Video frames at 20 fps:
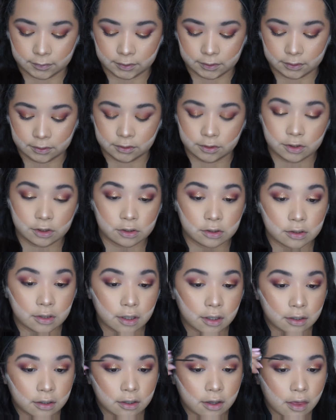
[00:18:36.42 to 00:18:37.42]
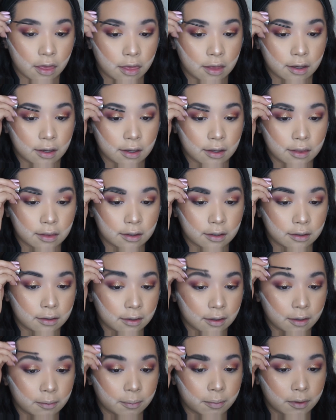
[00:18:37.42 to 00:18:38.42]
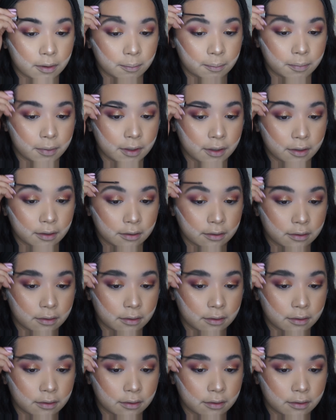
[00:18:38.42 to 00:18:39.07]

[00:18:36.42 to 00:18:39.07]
and just kind of thicken these up a little bit.